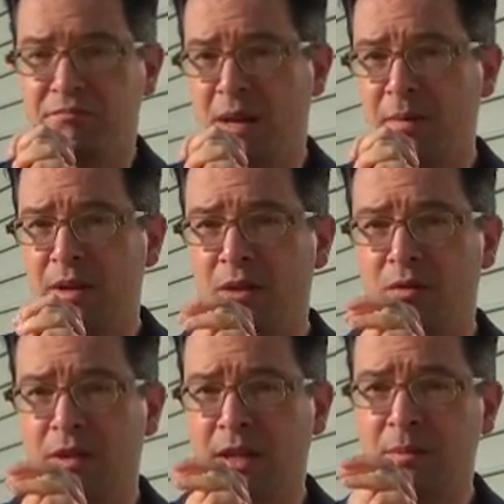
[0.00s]
maybe you
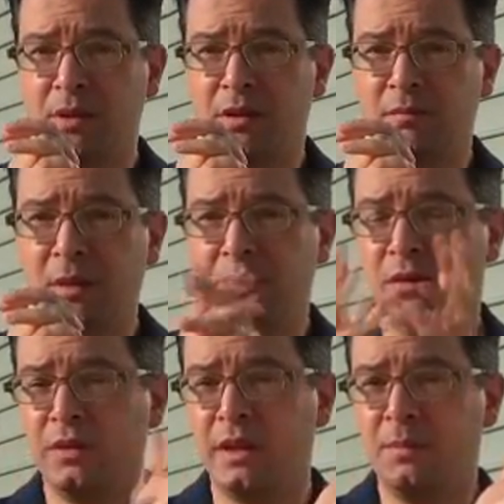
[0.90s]
don't need
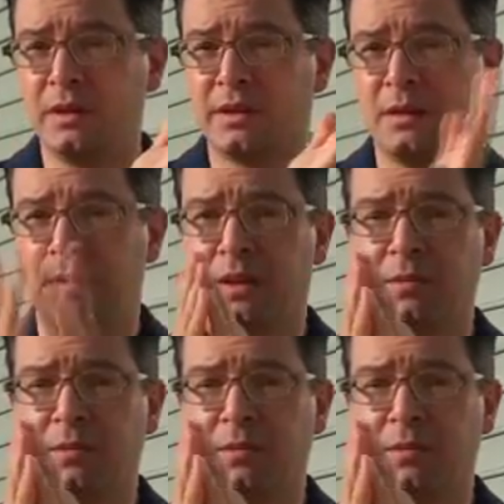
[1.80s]
balsamic.